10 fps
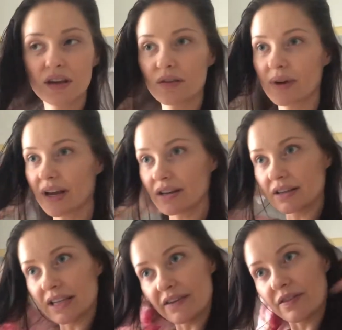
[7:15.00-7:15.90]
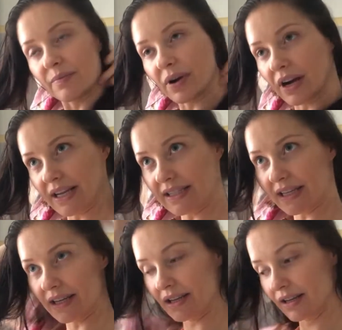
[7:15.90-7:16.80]
around and leave the part I
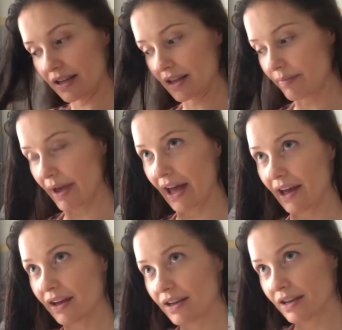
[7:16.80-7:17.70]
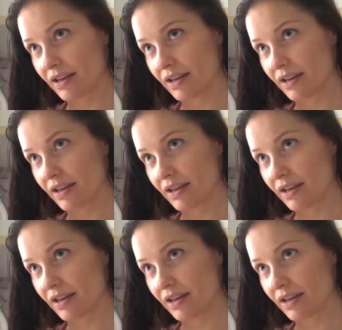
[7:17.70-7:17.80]
did in the back.